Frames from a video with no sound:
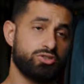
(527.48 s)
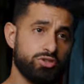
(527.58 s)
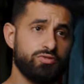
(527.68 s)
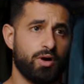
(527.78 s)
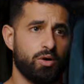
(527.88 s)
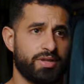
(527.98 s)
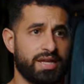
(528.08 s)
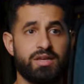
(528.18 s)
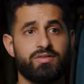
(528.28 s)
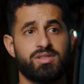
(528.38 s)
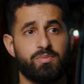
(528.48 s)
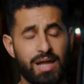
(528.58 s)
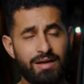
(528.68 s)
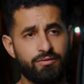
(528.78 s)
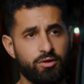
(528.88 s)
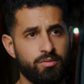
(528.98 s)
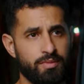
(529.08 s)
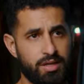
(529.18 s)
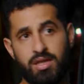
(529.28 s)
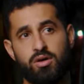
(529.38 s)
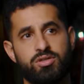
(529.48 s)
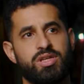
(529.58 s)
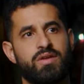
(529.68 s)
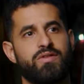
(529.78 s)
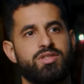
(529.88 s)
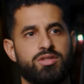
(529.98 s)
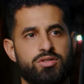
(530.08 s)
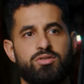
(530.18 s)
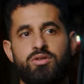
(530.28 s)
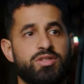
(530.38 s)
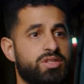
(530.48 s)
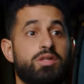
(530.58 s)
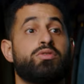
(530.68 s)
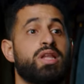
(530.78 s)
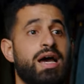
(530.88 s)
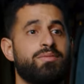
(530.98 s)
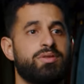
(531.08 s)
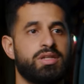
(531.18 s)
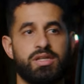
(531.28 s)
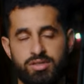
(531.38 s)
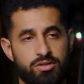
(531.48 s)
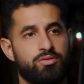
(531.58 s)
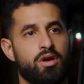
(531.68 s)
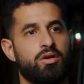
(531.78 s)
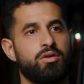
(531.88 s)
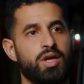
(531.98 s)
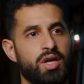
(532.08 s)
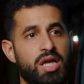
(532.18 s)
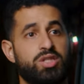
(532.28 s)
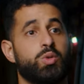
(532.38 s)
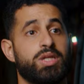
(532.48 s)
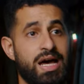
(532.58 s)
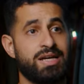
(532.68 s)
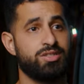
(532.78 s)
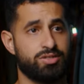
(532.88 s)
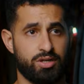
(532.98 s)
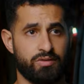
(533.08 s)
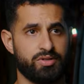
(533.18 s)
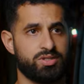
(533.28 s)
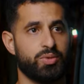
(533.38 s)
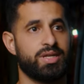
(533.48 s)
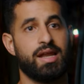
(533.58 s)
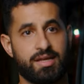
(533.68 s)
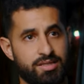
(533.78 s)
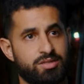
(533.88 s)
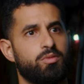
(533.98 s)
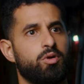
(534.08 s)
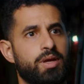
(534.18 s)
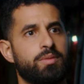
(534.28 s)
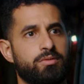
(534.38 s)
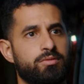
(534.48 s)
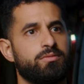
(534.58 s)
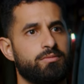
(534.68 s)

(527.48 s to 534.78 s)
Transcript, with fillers: twofold, they give us a platform, they also give us the assurance and the reliability to grow into a larger service so we can access more people.